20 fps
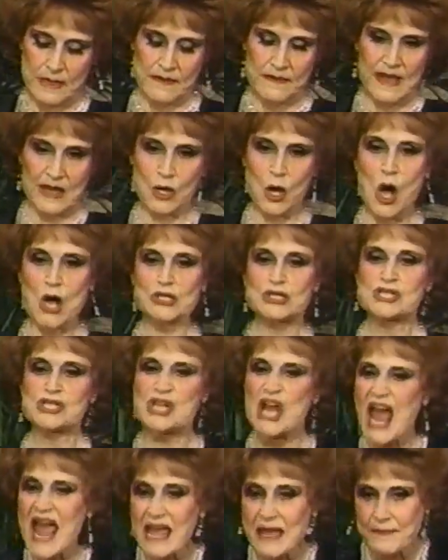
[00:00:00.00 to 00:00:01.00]
They cause
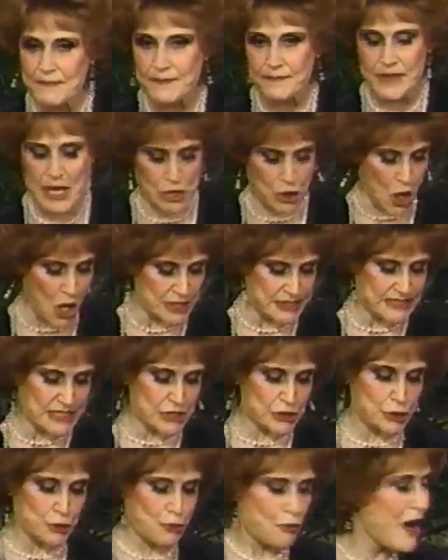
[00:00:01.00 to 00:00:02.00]
shame. They cause
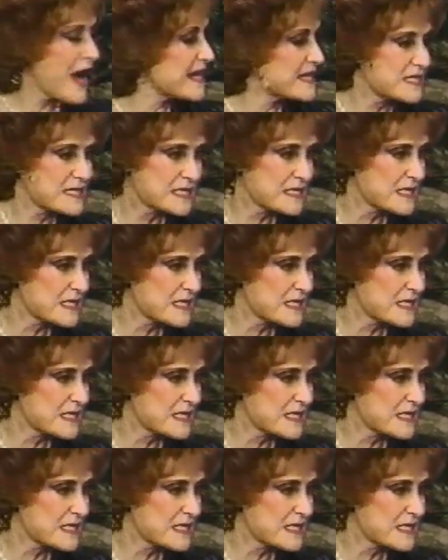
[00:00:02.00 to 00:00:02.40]
disgrace,